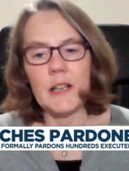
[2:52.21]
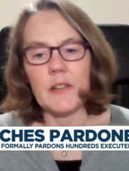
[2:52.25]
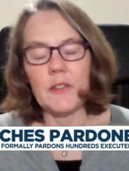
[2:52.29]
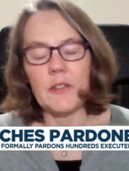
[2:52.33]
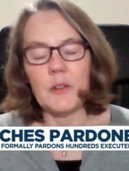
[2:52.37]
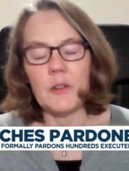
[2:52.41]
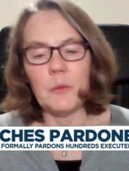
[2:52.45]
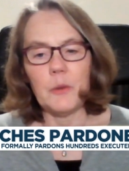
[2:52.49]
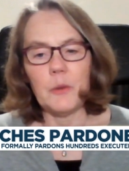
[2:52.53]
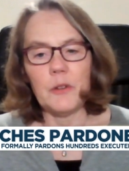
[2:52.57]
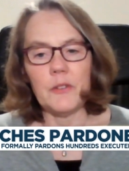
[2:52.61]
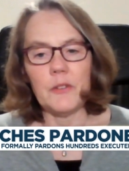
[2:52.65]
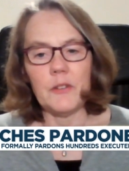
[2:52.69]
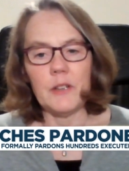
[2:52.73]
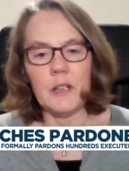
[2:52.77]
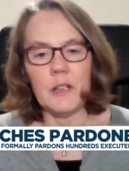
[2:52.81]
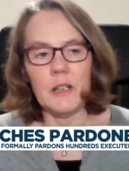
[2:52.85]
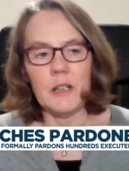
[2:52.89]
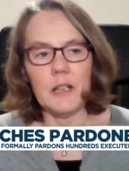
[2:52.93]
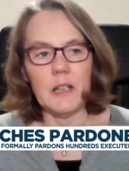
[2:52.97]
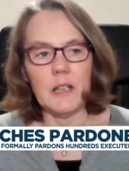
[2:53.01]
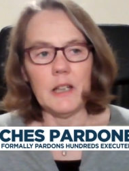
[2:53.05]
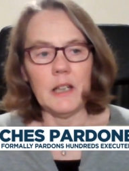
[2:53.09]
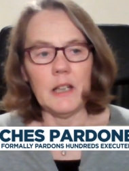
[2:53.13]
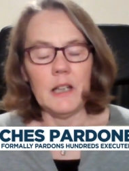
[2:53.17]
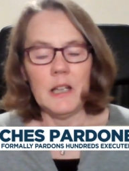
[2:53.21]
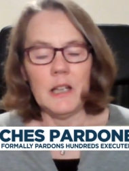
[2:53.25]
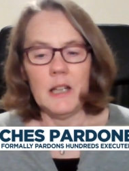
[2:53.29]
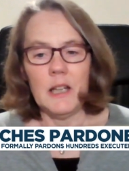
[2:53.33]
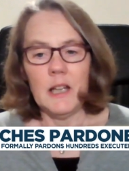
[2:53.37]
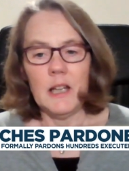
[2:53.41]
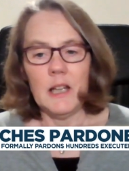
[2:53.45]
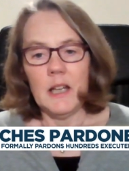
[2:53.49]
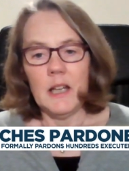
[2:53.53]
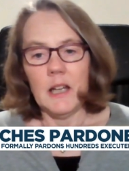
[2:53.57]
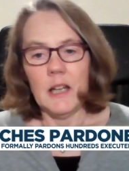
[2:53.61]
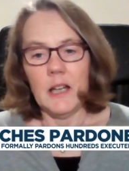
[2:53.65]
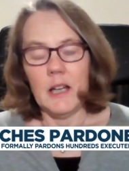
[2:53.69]
I think we're seeing
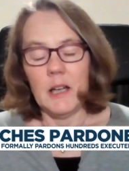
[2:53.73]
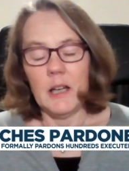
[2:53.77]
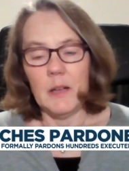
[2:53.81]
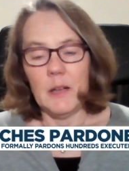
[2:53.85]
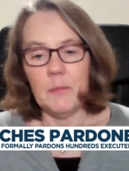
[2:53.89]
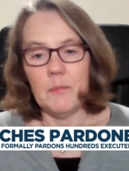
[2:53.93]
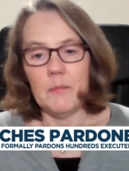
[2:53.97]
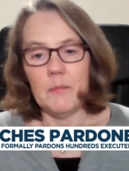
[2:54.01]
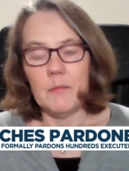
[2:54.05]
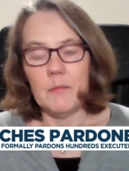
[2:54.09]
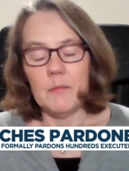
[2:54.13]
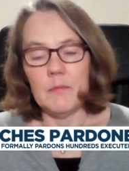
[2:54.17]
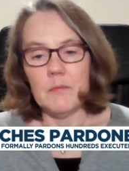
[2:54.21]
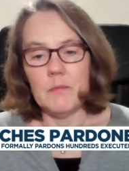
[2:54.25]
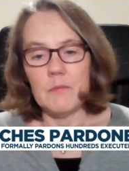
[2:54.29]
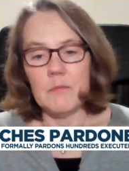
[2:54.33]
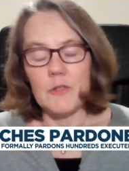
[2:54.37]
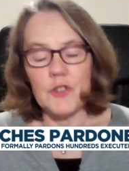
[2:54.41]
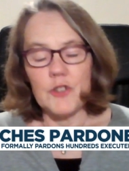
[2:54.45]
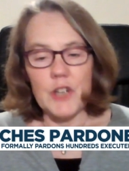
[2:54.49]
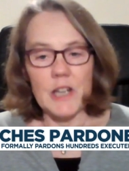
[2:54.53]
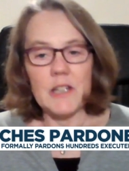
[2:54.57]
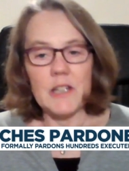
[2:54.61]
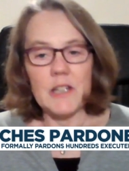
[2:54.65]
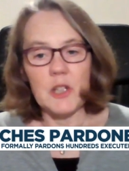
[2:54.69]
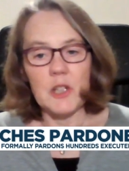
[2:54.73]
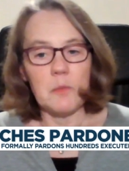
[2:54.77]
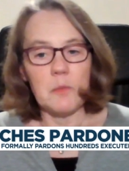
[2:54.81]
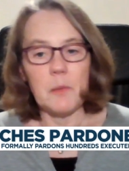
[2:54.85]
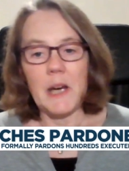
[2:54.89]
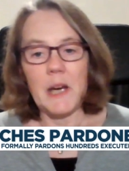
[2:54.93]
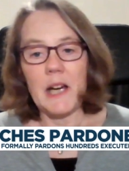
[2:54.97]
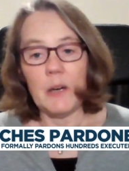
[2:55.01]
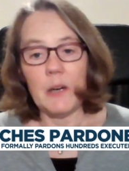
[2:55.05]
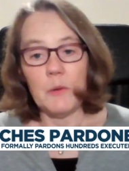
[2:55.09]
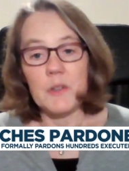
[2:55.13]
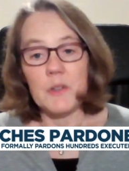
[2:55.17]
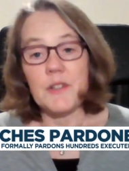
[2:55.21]
um, gendered
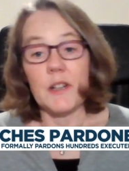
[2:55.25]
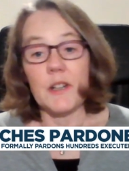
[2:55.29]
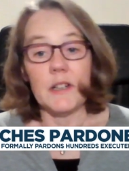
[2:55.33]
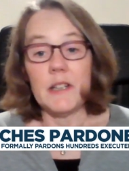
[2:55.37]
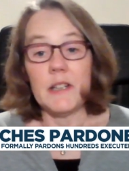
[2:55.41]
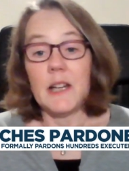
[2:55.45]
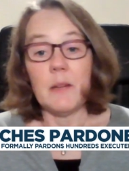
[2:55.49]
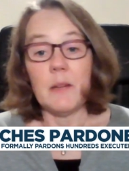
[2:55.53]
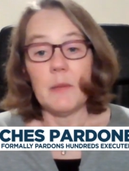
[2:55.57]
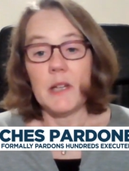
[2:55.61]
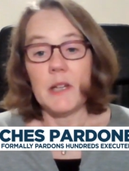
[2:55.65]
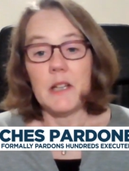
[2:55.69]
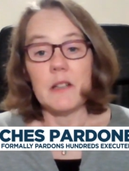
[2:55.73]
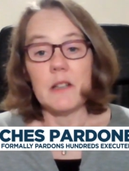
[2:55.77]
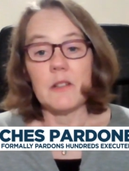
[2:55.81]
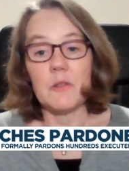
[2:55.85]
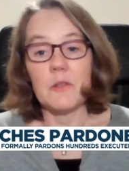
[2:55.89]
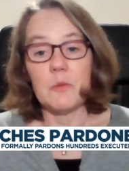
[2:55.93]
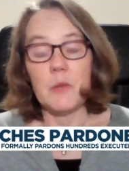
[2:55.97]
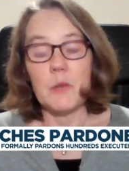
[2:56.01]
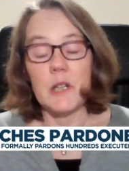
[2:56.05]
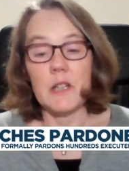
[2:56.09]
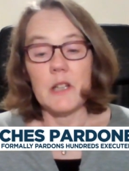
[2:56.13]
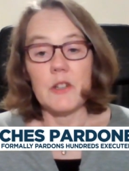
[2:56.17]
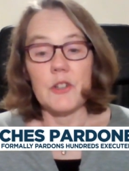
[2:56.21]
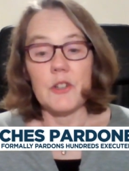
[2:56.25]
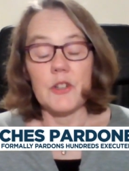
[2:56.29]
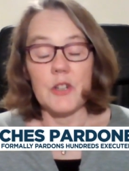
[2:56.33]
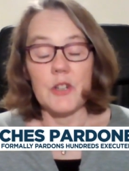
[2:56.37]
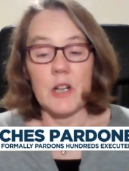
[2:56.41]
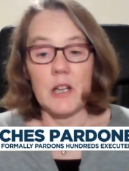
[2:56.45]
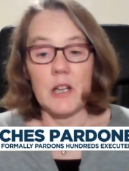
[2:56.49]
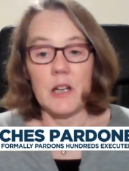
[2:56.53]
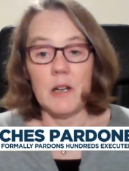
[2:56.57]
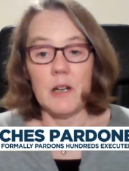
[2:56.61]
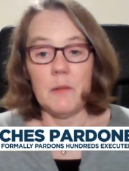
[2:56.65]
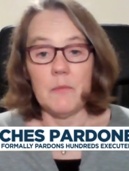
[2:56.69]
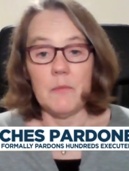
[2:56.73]
power dynamics, which
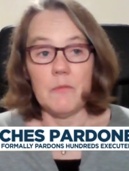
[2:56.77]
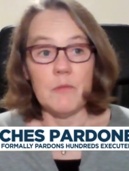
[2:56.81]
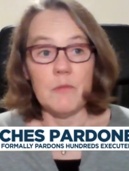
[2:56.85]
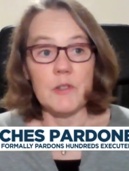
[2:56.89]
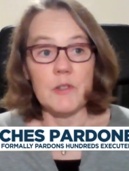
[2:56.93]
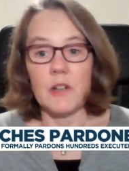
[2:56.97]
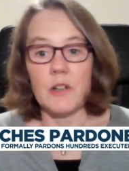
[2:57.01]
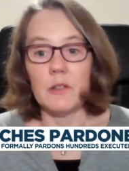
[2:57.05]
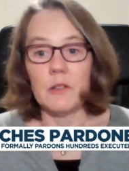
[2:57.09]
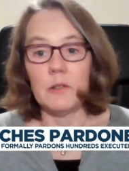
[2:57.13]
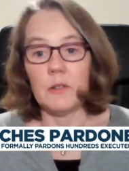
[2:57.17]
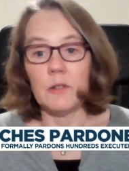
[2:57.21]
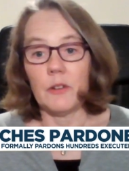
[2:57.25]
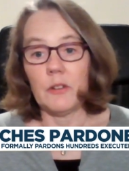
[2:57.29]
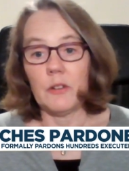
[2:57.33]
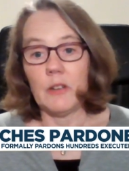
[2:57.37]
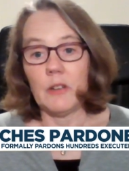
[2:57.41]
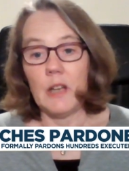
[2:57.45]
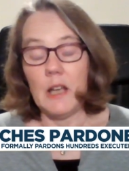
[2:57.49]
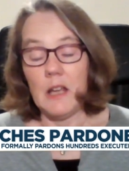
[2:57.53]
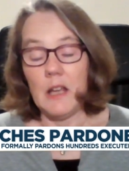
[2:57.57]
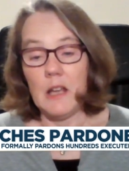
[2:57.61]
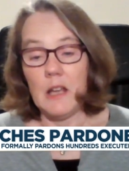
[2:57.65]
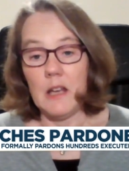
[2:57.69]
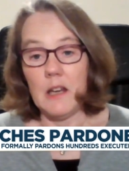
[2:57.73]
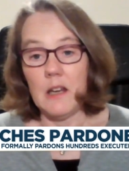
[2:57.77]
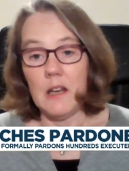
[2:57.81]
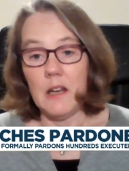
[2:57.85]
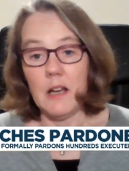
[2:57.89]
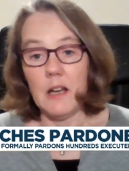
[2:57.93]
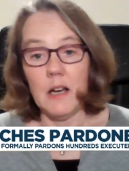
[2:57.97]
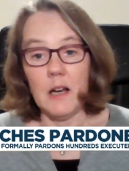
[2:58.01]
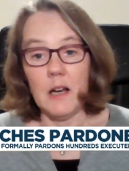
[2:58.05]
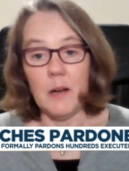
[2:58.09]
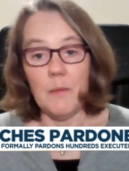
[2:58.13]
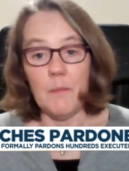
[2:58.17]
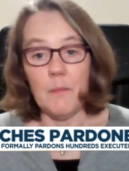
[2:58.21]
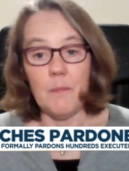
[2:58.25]
um, result in
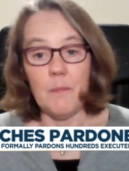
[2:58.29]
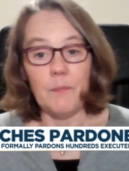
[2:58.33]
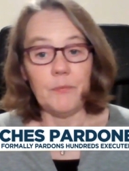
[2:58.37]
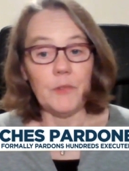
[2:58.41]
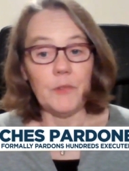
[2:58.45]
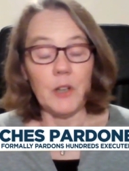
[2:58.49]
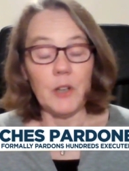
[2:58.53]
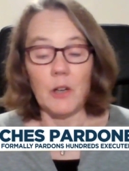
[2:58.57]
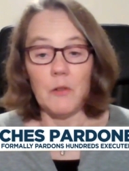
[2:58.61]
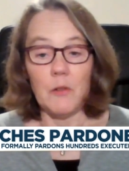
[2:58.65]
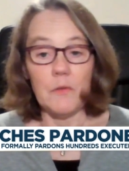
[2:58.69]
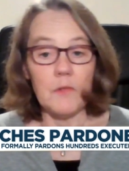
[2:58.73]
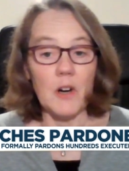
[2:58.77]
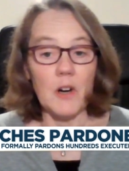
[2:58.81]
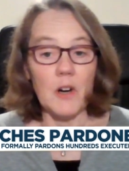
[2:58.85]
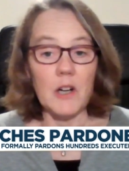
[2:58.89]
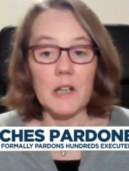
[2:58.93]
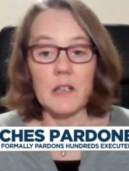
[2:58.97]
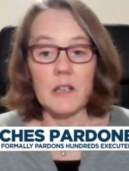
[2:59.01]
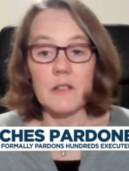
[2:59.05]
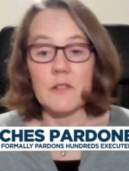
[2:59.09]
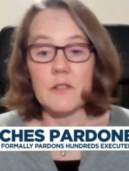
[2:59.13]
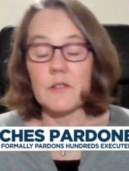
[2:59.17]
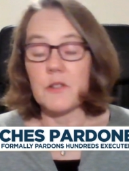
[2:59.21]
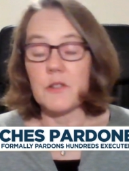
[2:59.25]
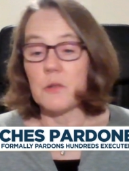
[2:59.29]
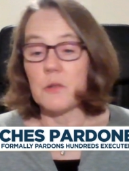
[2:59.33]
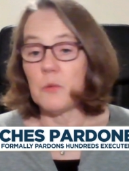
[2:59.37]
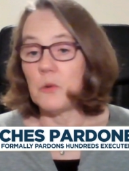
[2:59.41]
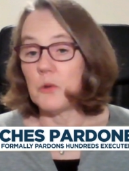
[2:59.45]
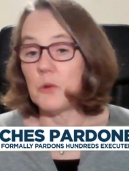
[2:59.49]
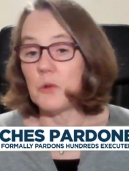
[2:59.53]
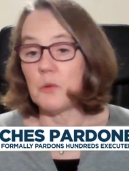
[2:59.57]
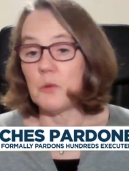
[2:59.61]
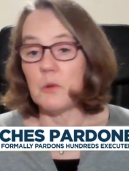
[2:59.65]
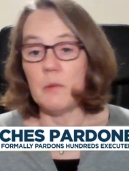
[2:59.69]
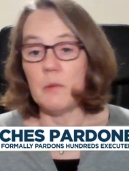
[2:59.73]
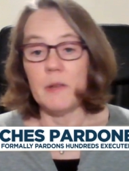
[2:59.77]
um, you know violence
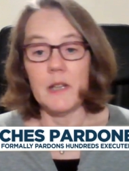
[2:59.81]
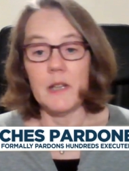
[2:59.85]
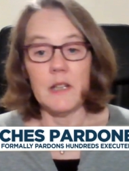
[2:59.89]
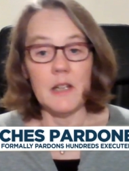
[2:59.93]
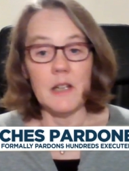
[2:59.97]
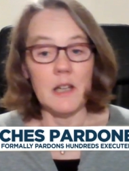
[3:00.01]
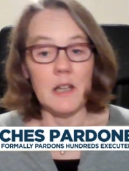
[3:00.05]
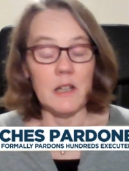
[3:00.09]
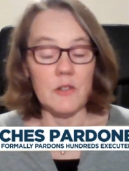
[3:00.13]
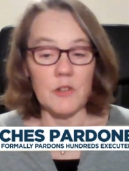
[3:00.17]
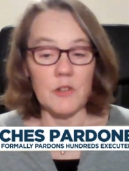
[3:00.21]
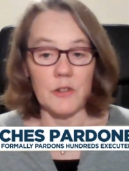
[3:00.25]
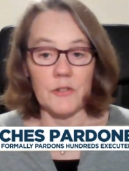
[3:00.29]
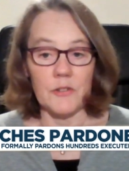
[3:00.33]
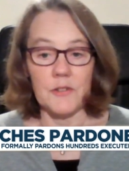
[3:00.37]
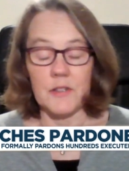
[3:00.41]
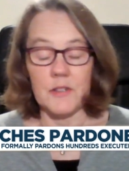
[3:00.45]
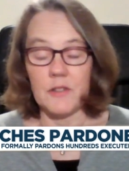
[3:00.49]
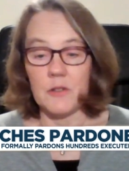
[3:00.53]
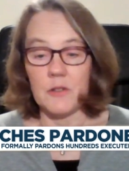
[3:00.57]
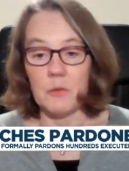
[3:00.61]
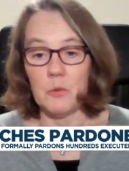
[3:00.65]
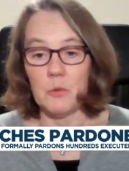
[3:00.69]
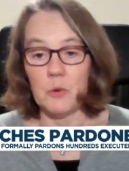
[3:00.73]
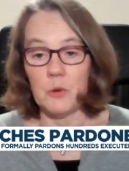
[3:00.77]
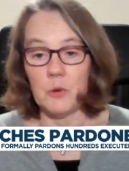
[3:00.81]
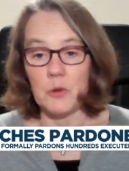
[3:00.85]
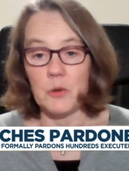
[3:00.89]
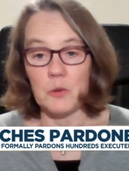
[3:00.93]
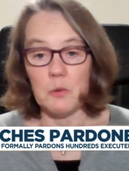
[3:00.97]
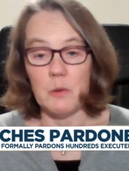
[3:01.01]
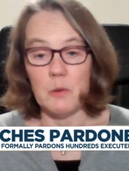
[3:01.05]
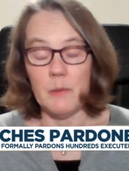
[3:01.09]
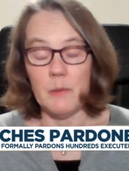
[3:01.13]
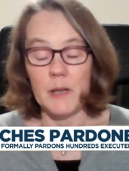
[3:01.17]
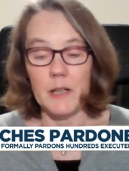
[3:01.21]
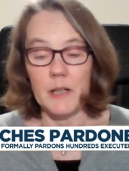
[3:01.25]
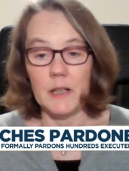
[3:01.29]
towards women, injustice towards
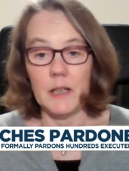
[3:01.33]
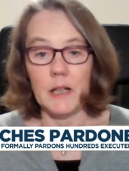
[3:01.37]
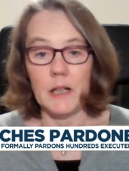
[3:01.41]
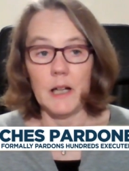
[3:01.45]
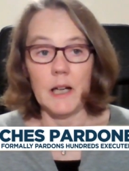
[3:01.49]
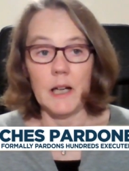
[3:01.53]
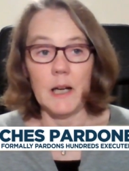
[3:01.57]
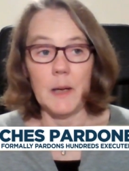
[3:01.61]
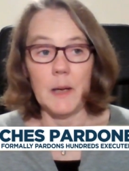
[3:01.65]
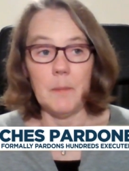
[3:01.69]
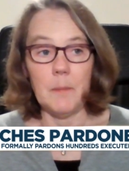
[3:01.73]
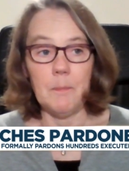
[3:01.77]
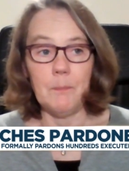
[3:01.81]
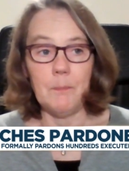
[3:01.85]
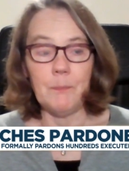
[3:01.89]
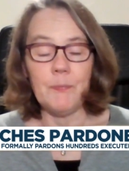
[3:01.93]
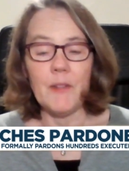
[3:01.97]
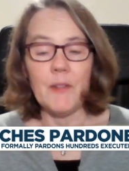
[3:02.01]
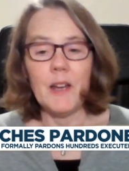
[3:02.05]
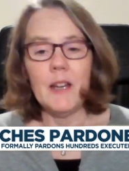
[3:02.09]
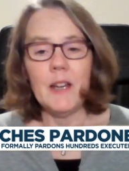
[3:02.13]
women, um,